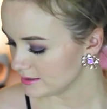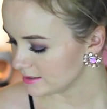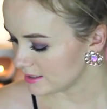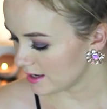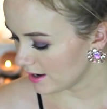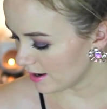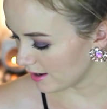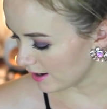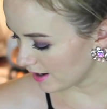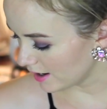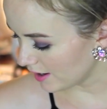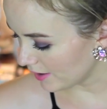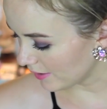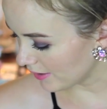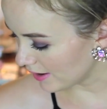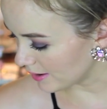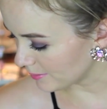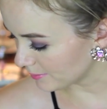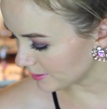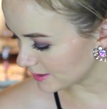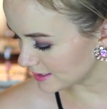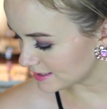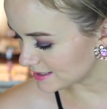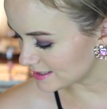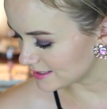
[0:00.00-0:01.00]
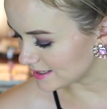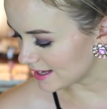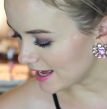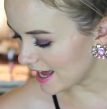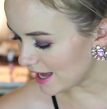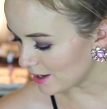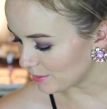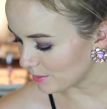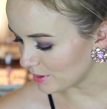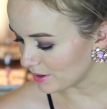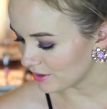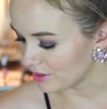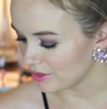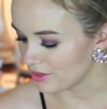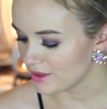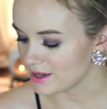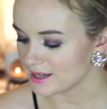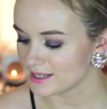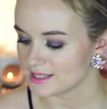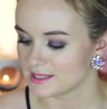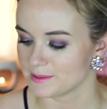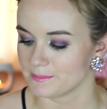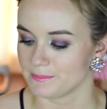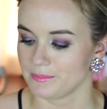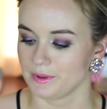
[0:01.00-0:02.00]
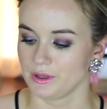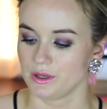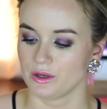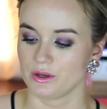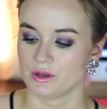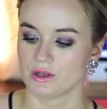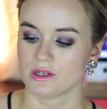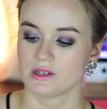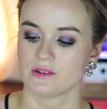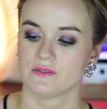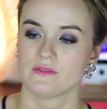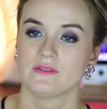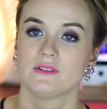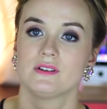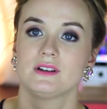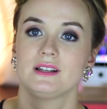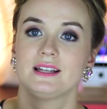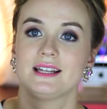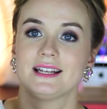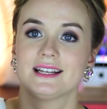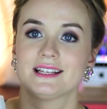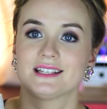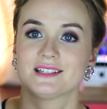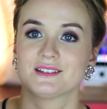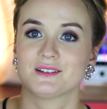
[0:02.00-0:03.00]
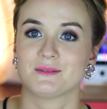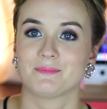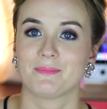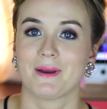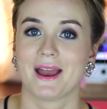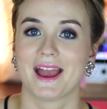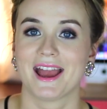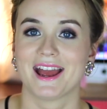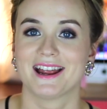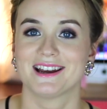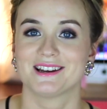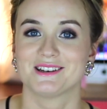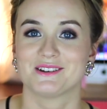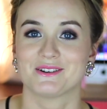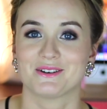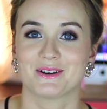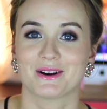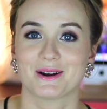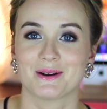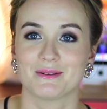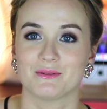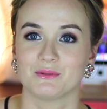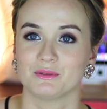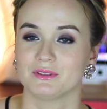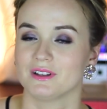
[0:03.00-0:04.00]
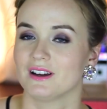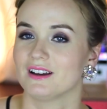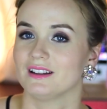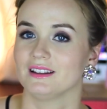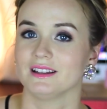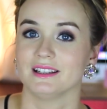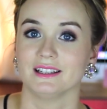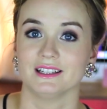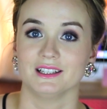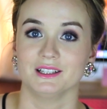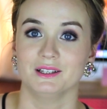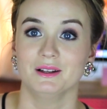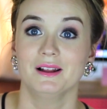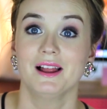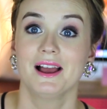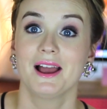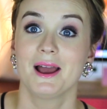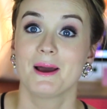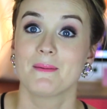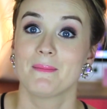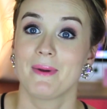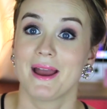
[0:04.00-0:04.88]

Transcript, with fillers: So I'm going to start with this beautiful little Pandora, well not little,